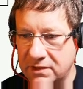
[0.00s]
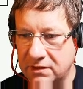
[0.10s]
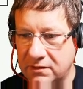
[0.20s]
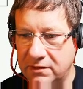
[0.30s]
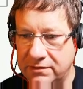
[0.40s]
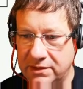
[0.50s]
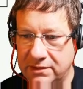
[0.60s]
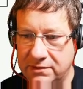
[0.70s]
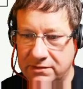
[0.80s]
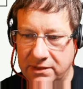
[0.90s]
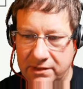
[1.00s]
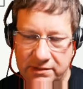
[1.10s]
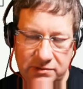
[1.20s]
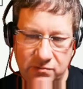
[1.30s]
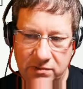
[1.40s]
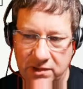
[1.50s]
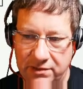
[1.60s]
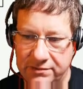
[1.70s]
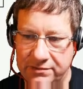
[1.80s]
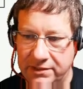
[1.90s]
Oh yeah, and
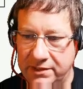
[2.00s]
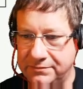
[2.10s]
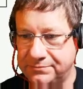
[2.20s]
rather than